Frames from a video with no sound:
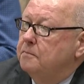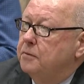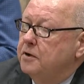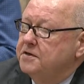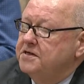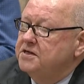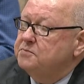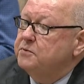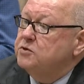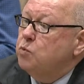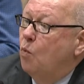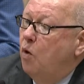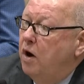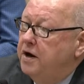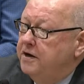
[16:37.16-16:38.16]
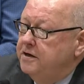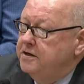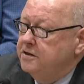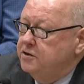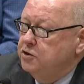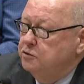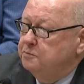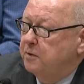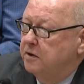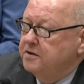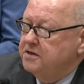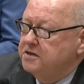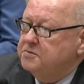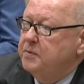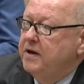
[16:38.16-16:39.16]
participants wanted to
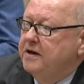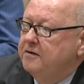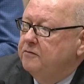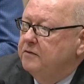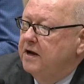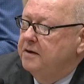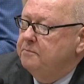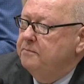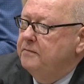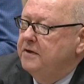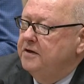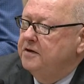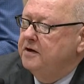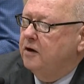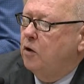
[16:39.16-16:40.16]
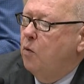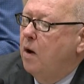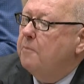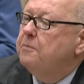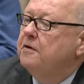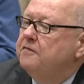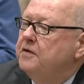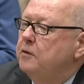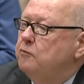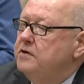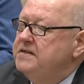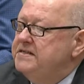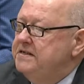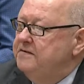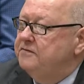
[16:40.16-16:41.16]
participate in a cooperative that
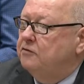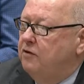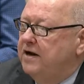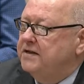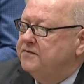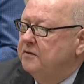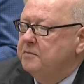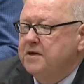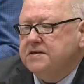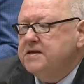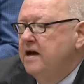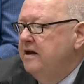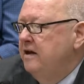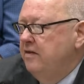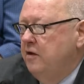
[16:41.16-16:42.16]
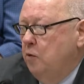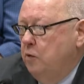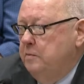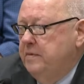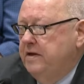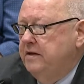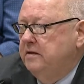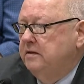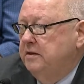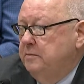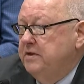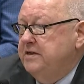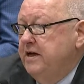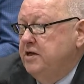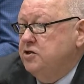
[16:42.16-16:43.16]
received grants from this, there would be
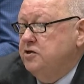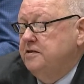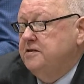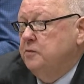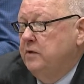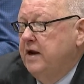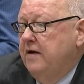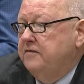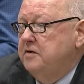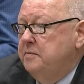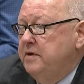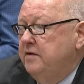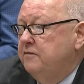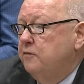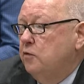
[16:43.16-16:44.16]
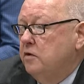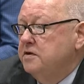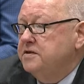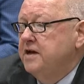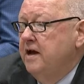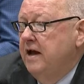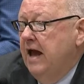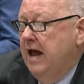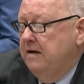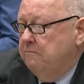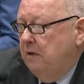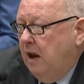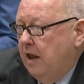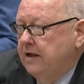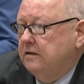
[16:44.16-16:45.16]
limitations that would have to be enforced,
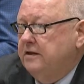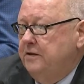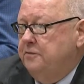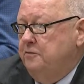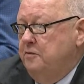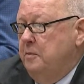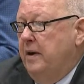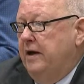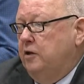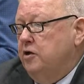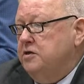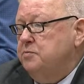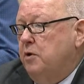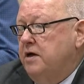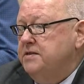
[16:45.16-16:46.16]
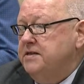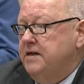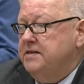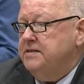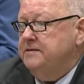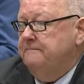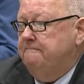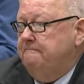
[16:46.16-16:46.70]
likely through the bylaws process.